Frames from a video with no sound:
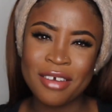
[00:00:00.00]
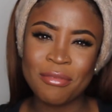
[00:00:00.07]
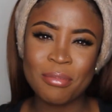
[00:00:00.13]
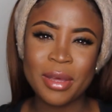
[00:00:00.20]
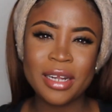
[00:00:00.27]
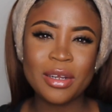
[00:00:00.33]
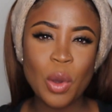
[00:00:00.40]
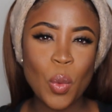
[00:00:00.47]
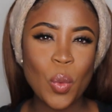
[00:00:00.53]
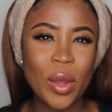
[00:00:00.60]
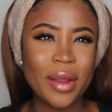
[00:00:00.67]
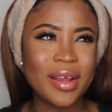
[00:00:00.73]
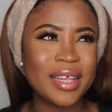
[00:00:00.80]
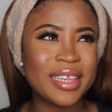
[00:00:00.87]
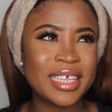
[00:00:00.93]
have been
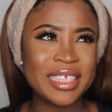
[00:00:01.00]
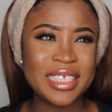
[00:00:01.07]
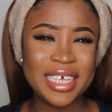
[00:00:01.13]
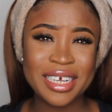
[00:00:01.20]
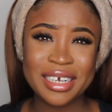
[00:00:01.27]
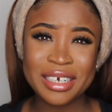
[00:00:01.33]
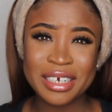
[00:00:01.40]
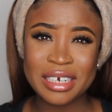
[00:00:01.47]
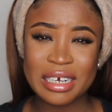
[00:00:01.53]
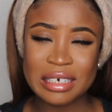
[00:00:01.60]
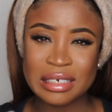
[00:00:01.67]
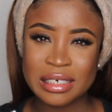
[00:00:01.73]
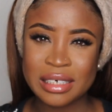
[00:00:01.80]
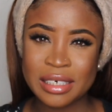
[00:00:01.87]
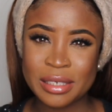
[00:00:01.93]
wearing this hair
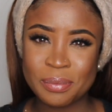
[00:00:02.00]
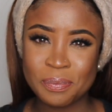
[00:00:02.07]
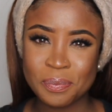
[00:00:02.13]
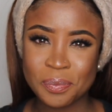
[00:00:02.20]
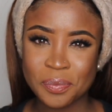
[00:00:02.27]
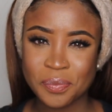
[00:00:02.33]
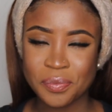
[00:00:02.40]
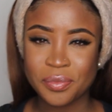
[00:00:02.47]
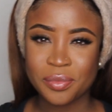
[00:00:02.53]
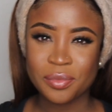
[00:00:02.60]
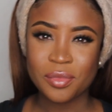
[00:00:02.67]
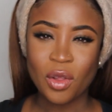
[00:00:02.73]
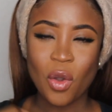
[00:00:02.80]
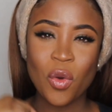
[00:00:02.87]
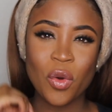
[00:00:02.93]

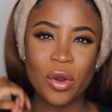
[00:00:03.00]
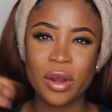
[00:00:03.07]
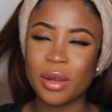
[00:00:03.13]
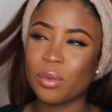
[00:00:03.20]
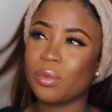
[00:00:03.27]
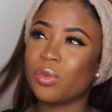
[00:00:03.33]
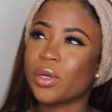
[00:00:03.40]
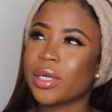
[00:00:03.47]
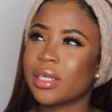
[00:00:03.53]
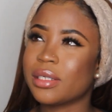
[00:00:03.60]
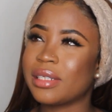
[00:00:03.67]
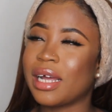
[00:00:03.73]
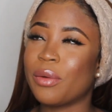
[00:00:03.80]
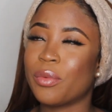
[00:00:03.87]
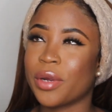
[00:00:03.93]
not
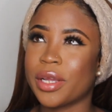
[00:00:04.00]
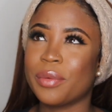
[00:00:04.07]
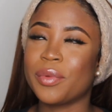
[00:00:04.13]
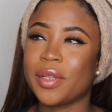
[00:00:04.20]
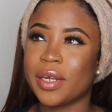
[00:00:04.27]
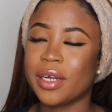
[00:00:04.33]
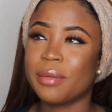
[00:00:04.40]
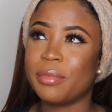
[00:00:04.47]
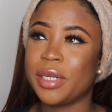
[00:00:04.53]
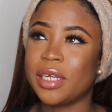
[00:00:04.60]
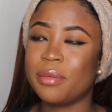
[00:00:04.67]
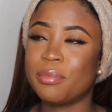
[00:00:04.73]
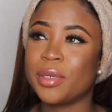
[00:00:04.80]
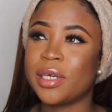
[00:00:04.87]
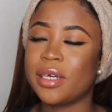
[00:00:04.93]
working with their company,
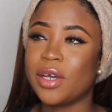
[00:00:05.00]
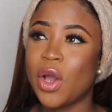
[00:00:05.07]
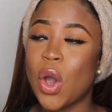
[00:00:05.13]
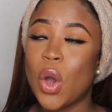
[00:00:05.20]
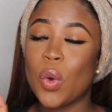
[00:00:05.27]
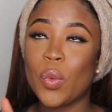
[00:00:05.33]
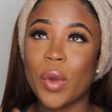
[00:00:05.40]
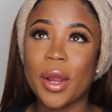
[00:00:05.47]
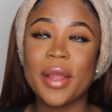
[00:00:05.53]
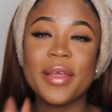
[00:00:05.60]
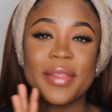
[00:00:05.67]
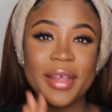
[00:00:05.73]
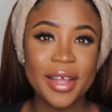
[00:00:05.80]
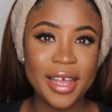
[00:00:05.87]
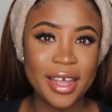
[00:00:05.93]
but wearing
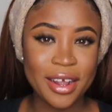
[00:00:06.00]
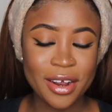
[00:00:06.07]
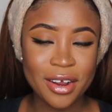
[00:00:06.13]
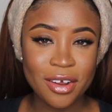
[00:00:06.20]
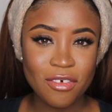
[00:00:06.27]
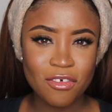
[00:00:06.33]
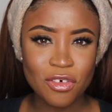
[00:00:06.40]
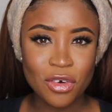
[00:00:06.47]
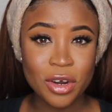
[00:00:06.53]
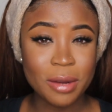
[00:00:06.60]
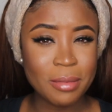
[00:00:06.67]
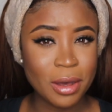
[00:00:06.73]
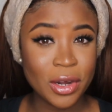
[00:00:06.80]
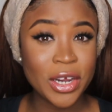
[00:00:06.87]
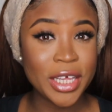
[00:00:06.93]
their hair for
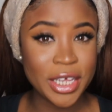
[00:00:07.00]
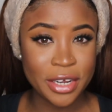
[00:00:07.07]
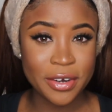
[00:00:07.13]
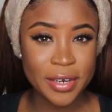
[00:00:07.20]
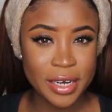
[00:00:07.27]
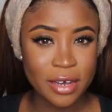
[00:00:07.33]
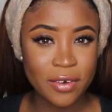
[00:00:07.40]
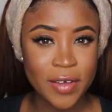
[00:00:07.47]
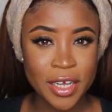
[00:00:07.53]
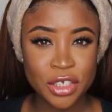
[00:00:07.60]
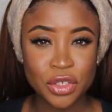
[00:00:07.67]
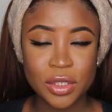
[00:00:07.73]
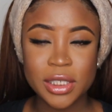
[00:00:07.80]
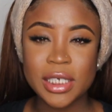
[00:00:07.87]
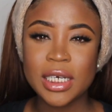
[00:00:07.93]
about a year now
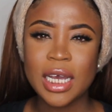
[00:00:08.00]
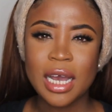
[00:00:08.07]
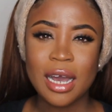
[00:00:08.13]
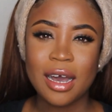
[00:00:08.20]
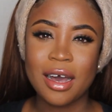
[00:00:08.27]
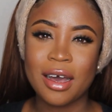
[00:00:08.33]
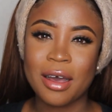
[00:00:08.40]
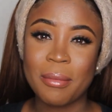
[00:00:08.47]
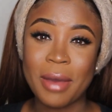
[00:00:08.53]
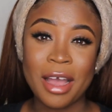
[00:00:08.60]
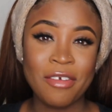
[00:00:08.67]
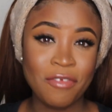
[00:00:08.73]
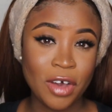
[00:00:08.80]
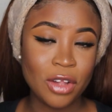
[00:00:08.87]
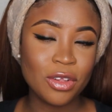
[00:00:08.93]
actually. I
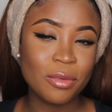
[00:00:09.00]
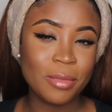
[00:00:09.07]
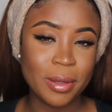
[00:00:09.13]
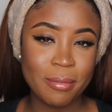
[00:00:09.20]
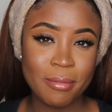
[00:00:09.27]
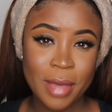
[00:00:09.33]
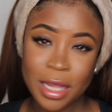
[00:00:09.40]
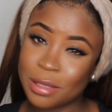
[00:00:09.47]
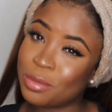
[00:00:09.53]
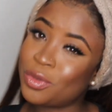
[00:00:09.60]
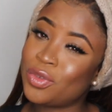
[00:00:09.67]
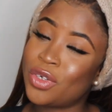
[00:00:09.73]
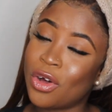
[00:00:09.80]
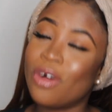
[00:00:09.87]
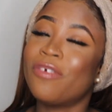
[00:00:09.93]
follow Malibu
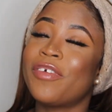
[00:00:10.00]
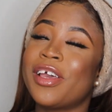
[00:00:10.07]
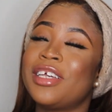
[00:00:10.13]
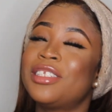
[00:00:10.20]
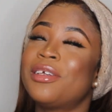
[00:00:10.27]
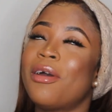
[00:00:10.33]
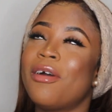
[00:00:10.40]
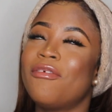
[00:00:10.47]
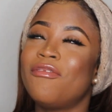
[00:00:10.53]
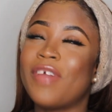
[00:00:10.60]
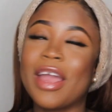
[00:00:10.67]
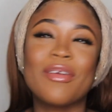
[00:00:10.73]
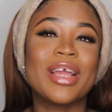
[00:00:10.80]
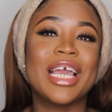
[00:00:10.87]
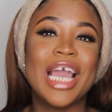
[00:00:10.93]
Dollface
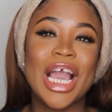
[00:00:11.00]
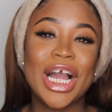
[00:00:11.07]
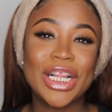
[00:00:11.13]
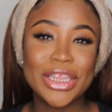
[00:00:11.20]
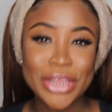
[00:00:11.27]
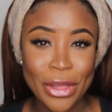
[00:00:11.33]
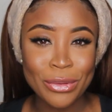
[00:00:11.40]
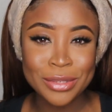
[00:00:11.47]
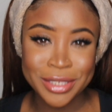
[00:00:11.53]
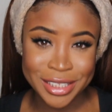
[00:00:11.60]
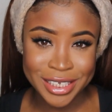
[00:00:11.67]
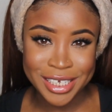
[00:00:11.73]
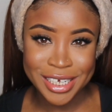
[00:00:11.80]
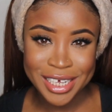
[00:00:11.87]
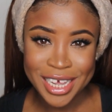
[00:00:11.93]
very
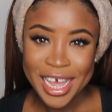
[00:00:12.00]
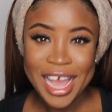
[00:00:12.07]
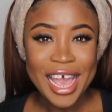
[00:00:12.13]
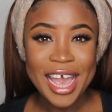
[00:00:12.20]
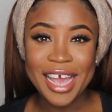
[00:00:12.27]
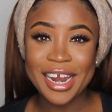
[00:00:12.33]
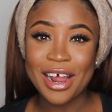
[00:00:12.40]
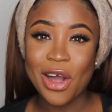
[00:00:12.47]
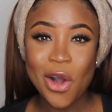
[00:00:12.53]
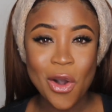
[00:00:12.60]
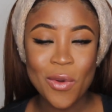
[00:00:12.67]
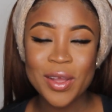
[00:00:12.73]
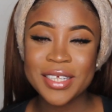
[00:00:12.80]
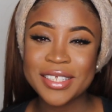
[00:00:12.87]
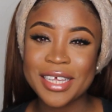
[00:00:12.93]
closely and I
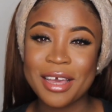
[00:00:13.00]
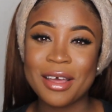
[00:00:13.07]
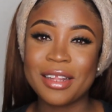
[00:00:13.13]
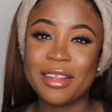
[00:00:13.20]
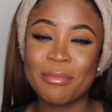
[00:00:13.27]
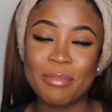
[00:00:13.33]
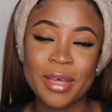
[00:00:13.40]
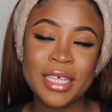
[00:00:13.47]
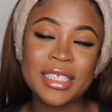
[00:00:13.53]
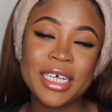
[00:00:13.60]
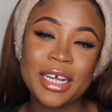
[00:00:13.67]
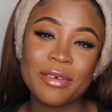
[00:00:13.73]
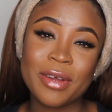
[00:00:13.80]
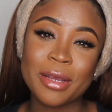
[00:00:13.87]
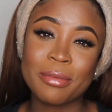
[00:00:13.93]
always get the best
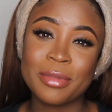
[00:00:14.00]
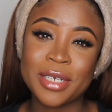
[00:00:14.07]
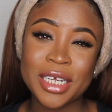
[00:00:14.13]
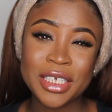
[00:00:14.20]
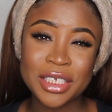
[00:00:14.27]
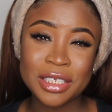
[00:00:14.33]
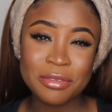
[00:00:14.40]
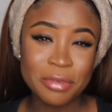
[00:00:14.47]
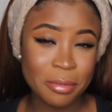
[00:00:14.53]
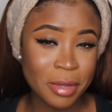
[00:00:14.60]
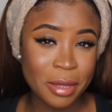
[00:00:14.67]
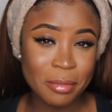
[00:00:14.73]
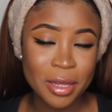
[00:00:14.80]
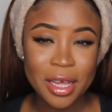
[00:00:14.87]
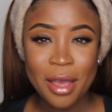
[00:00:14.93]
hair recommendations from
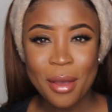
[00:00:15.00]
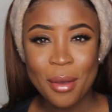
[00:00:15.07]
him